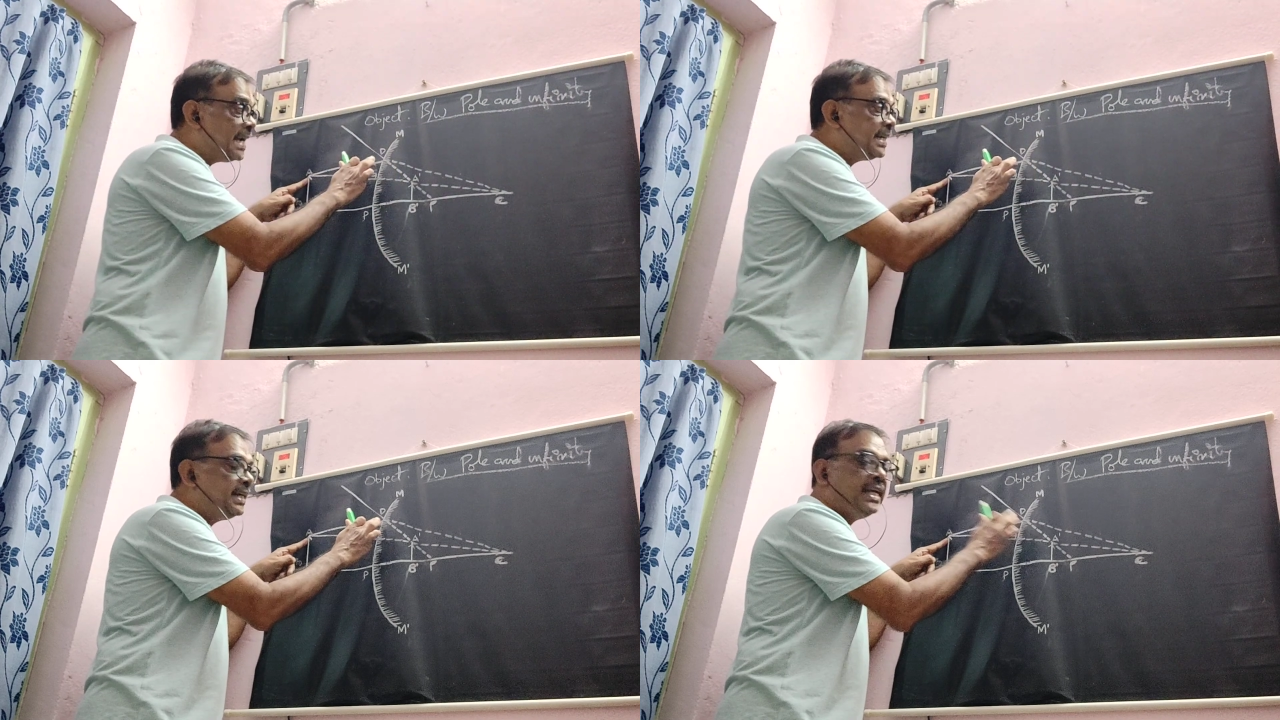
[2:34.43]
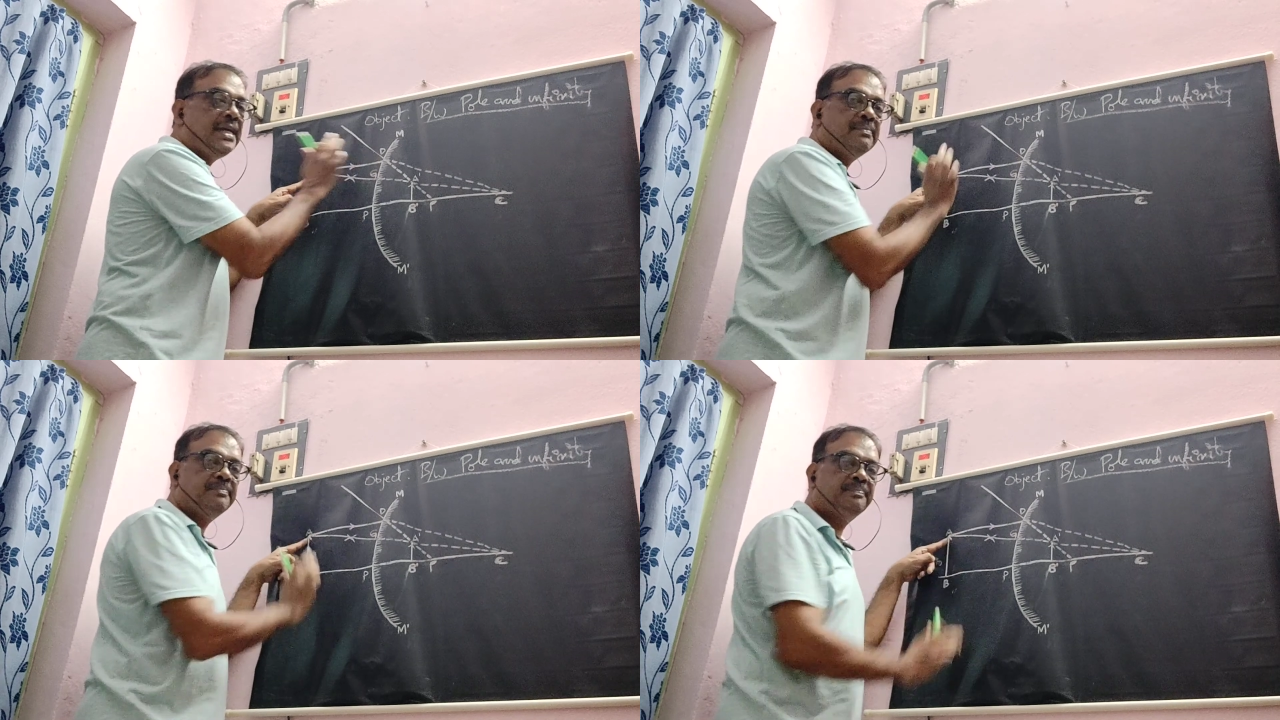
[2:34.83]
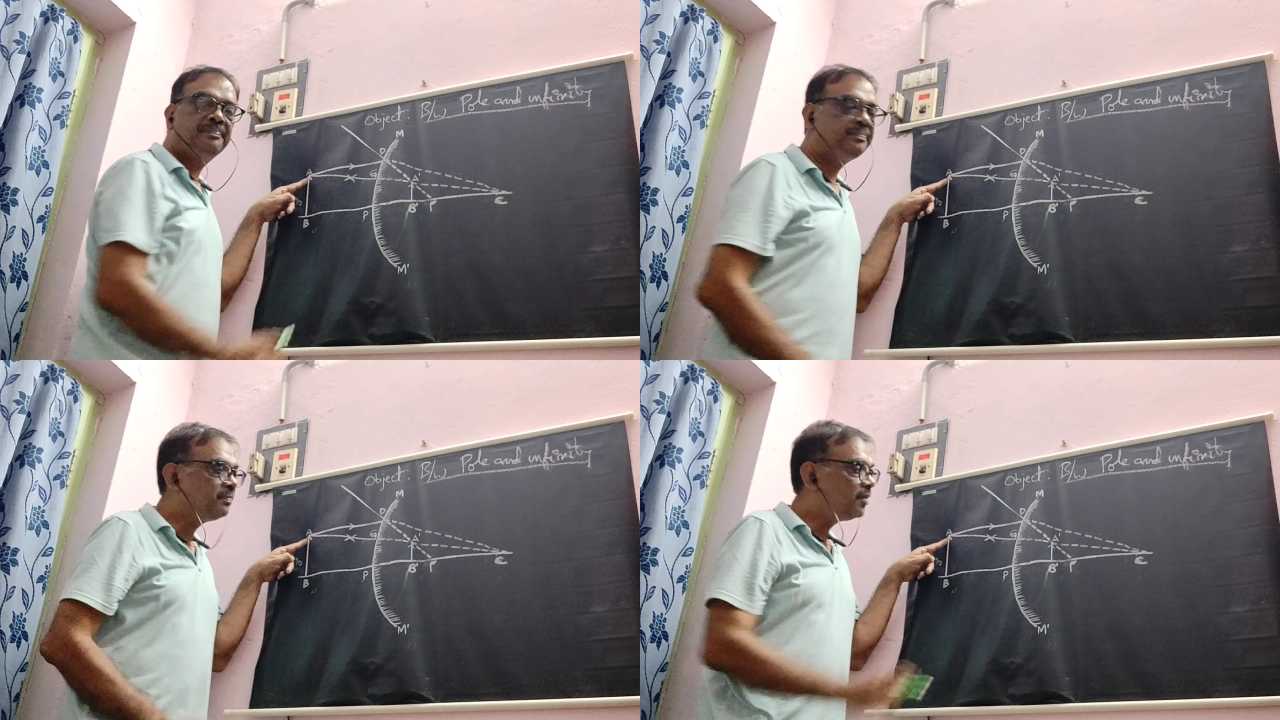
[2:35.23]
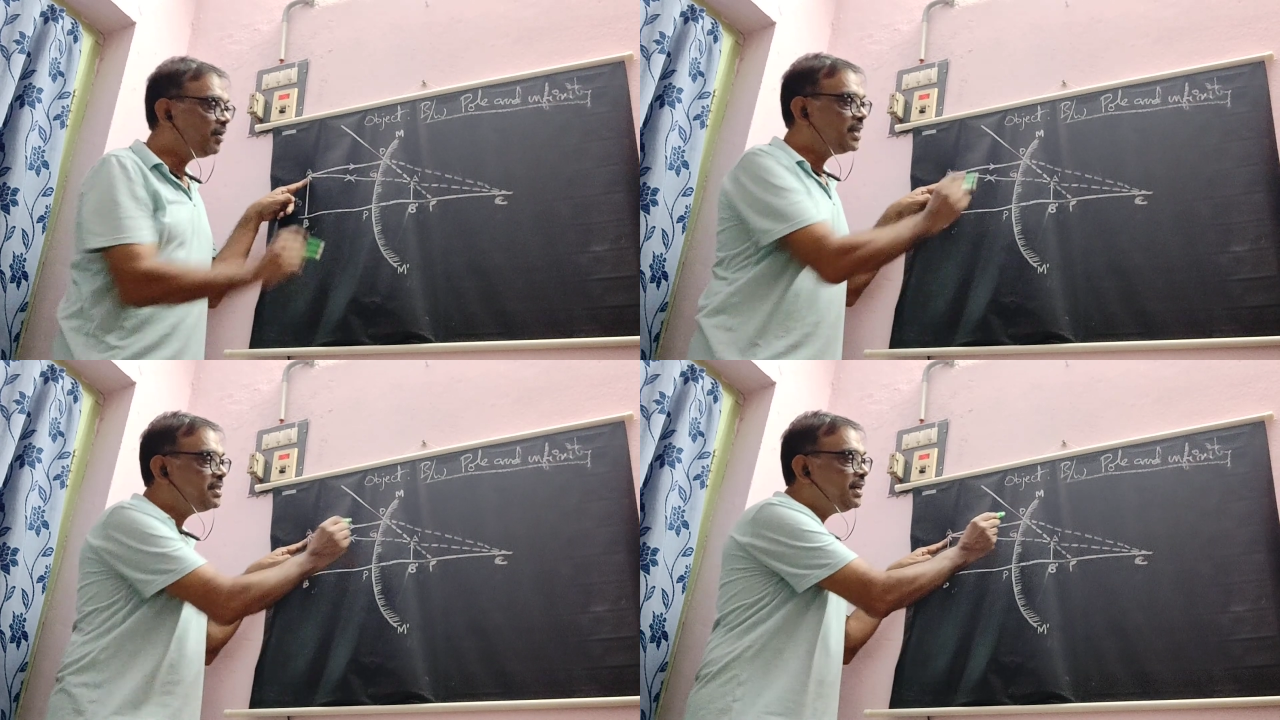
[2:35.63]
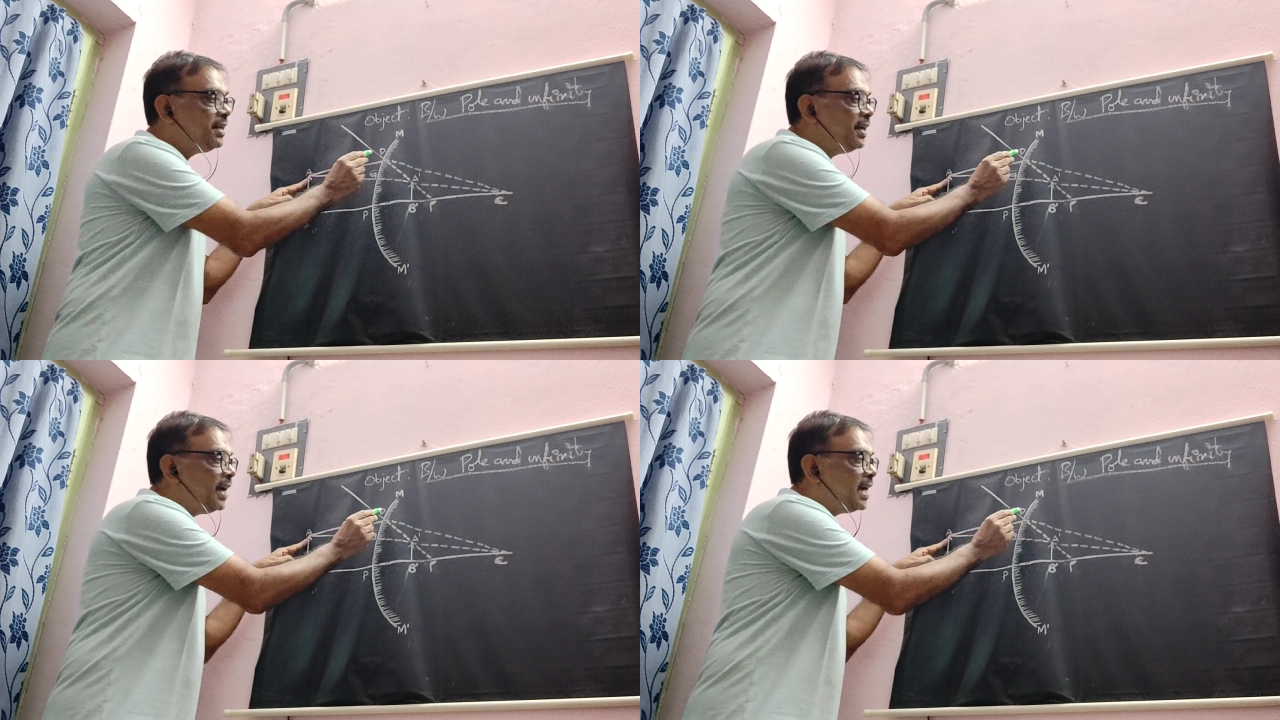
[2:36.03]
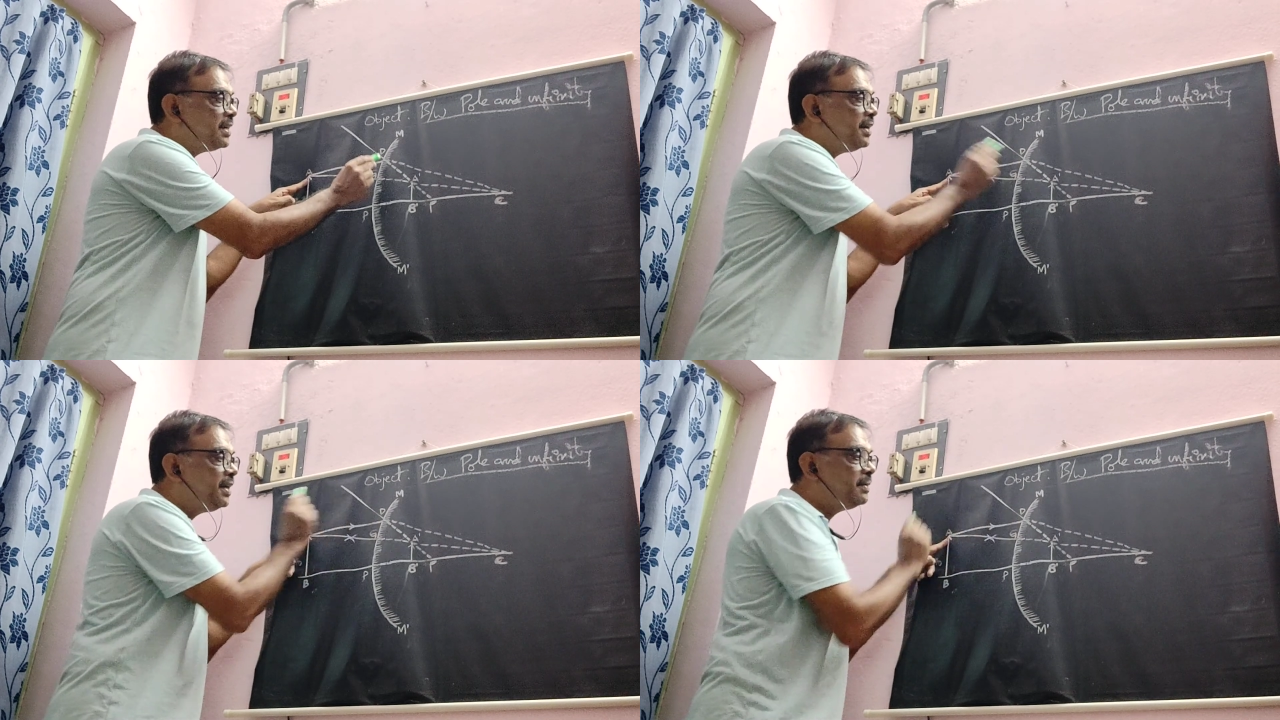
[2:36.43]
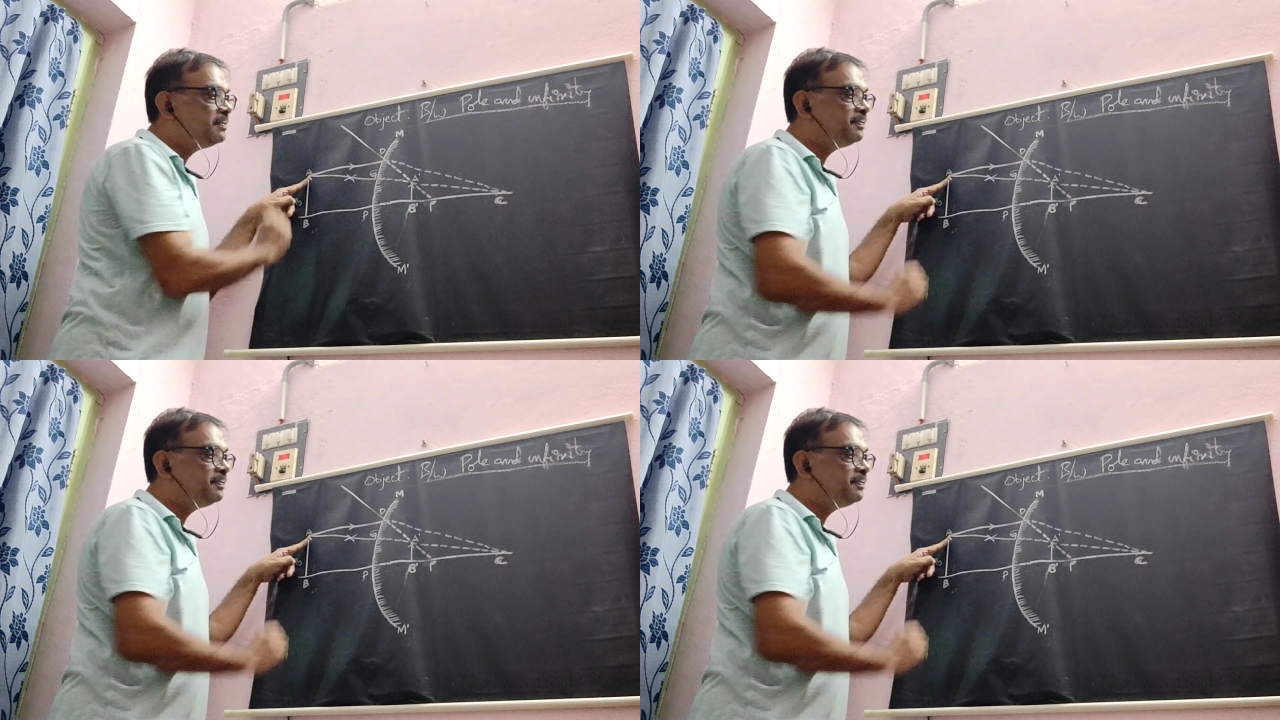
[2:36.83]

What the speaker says: at D. You can see D at D.